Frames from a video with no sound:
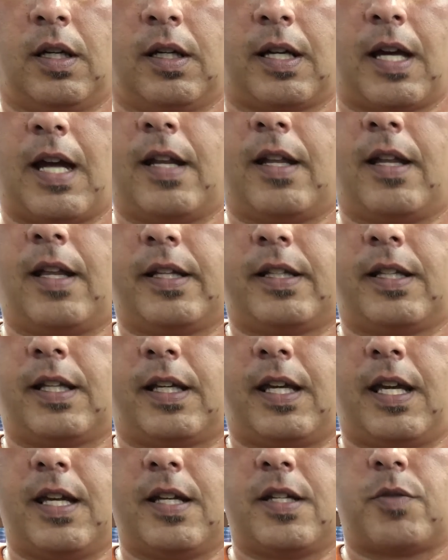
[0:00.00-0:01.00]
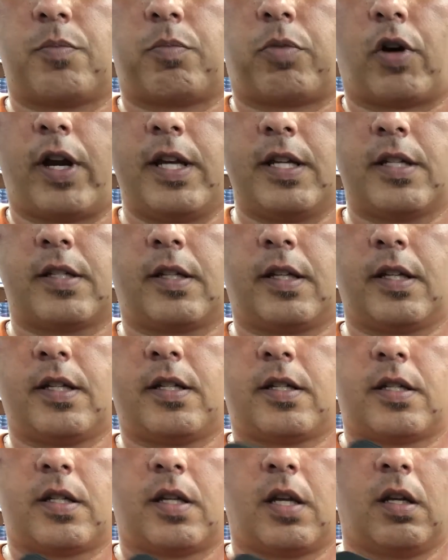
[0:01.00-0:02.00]
Kind of like the kids'
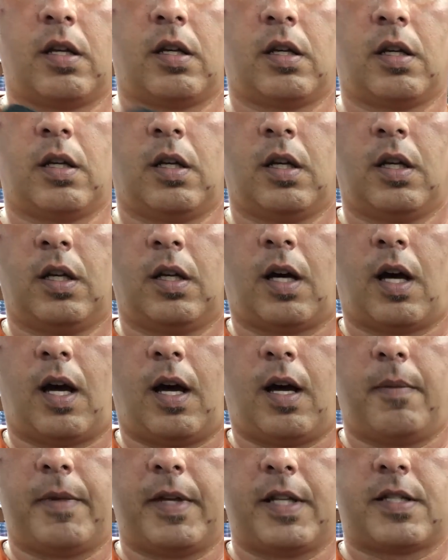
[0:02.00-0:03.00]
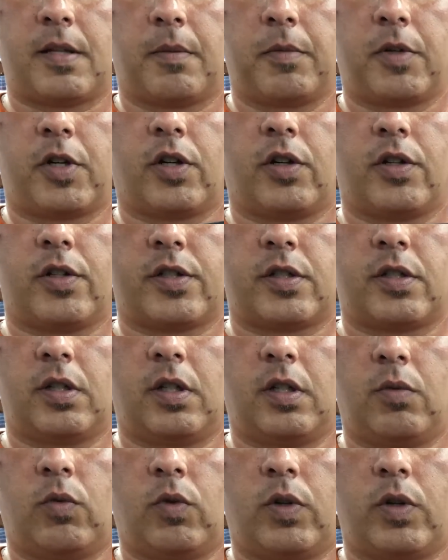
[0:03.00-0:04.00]
bracelets that some girls
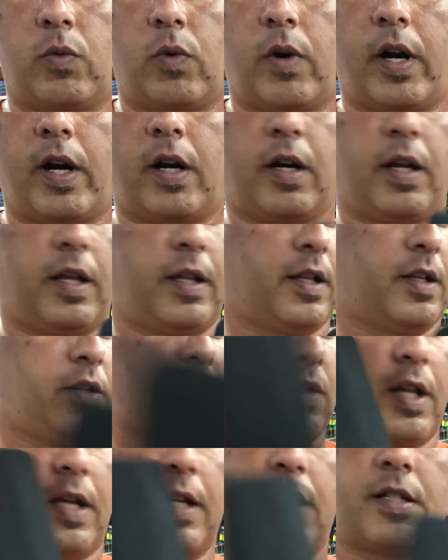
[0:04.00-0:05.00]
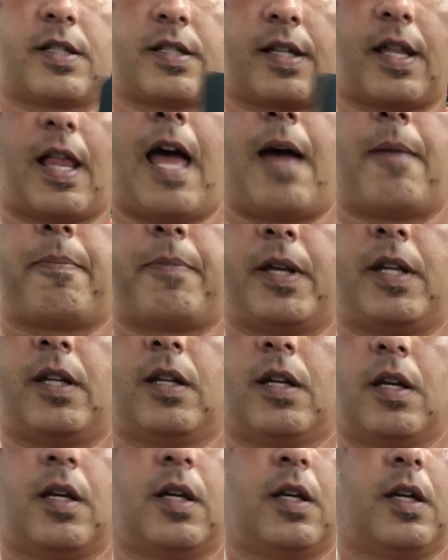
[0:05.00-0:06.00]
would wear, and then you like slap it
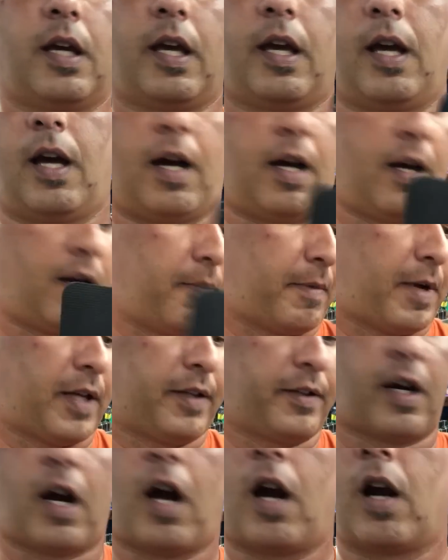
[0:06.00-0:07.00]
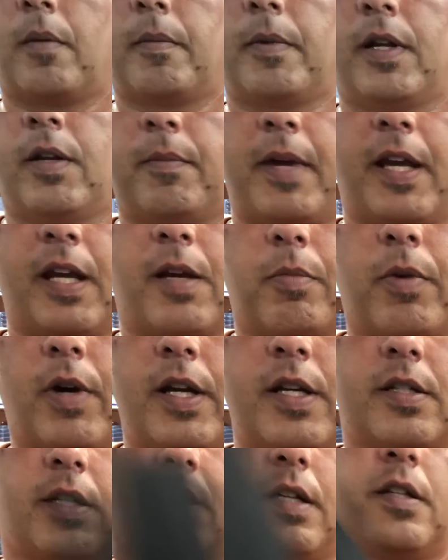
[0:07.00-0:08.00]
on their arm and it'll make a
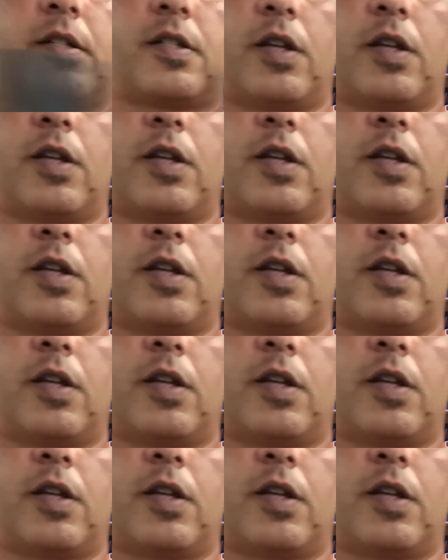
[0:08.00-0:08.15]
bracelet.